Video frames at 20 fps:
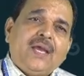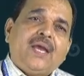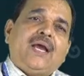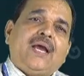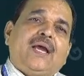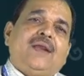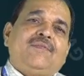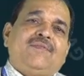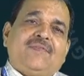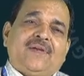
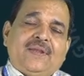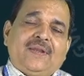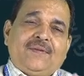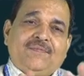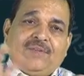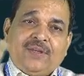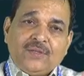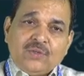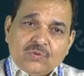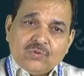And
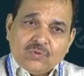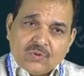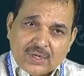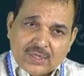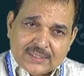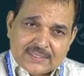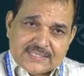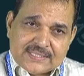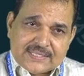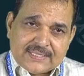when you
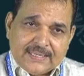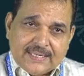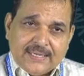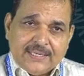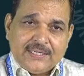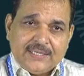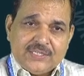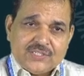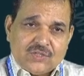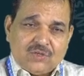understand
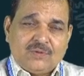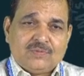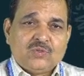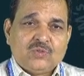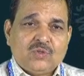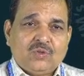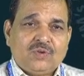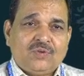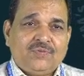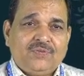nature of
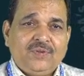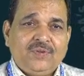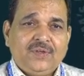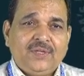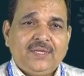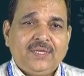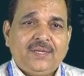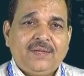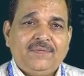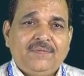geography
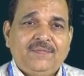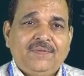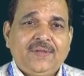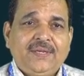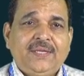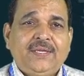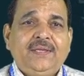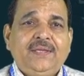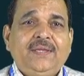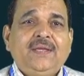in a
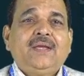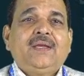very